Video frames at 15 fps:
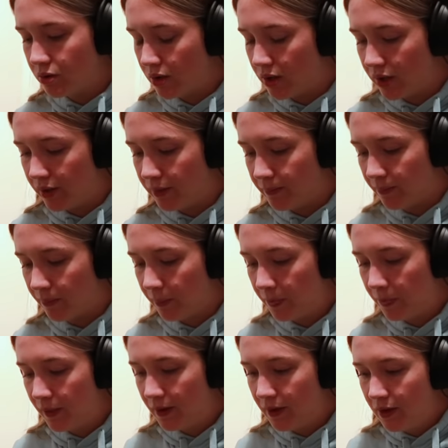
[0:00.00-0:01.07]
So I'm
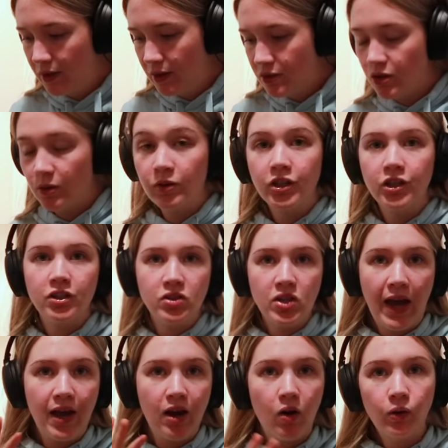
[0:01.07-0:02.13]
going to
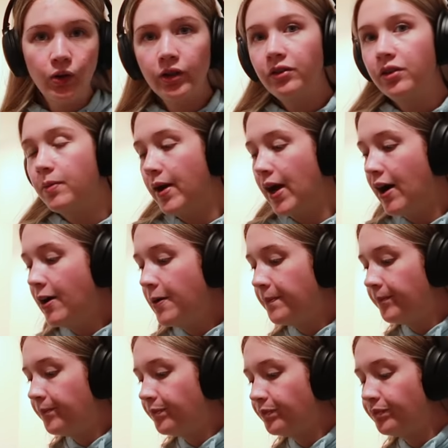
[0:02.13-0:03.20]
take all of them out
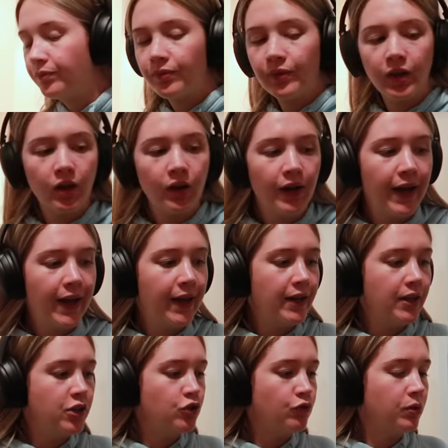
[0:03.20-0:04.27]

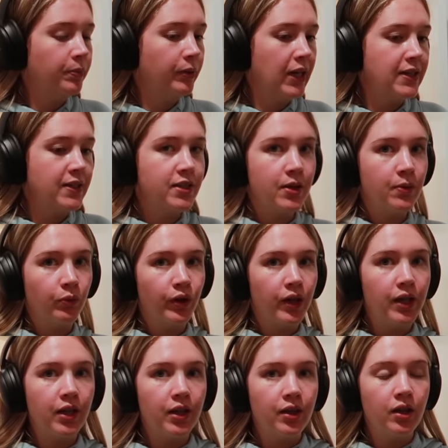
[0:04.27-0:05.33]
and replace them
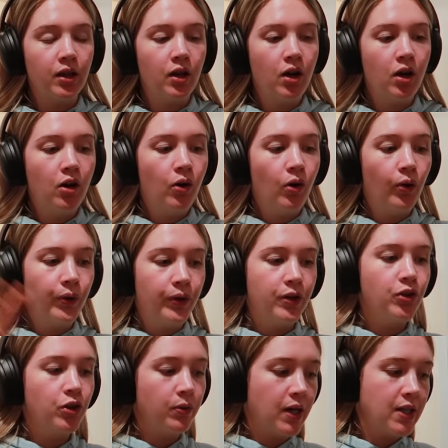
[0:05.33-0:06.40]
with all the
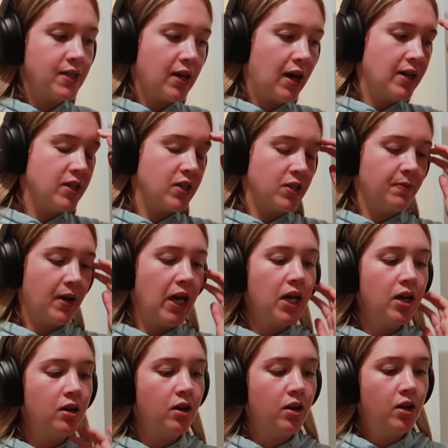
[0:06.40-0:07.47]
new ones that I just
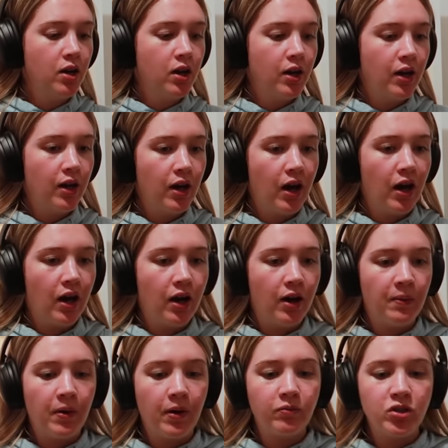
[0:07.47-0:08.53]
made.
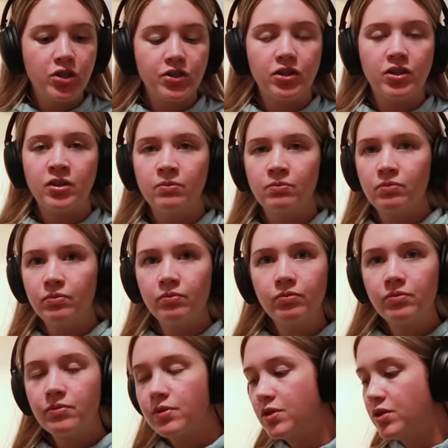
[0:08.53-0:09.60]
I'm just going to
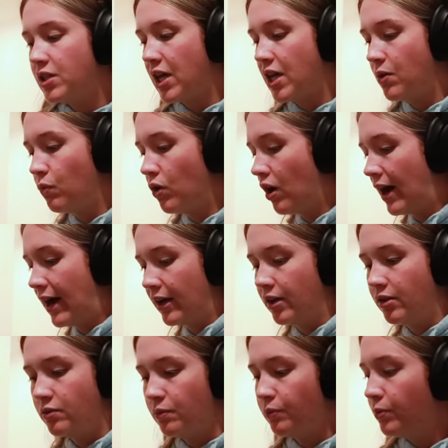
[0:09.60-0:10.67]
see what I
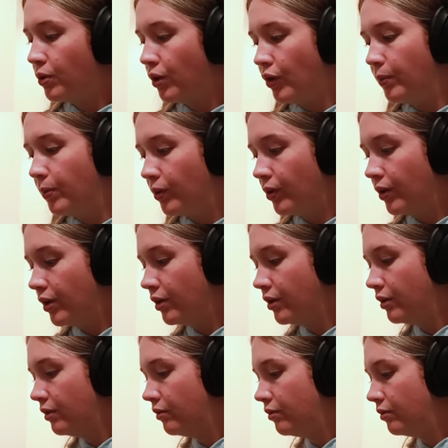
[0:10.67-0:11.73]
can put on the board,
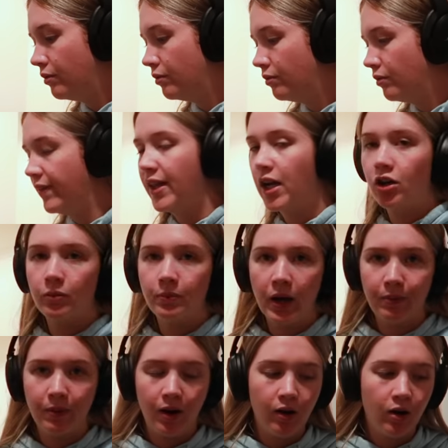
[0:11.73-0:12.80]
and then I'm going to
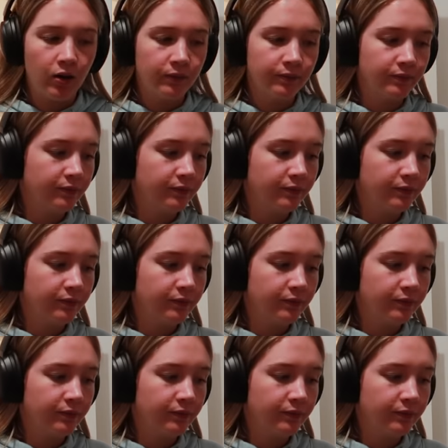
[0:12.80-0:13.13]
pack my car.